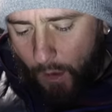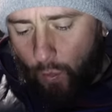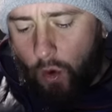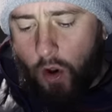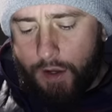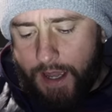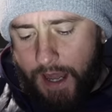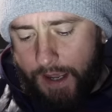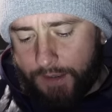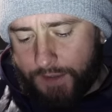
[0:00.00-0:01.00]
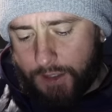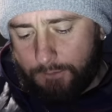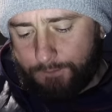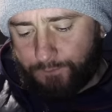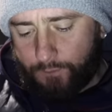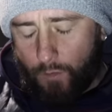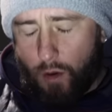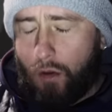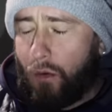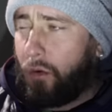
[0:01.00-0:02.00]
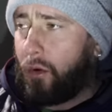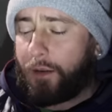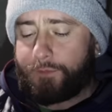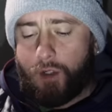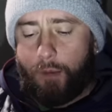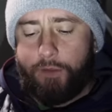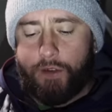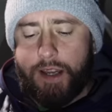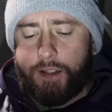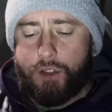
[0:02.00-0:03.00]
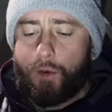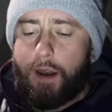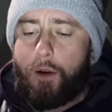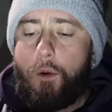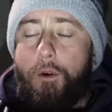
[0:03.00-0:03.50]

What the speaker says: Whoa, yes. Got a bit of a kick to it.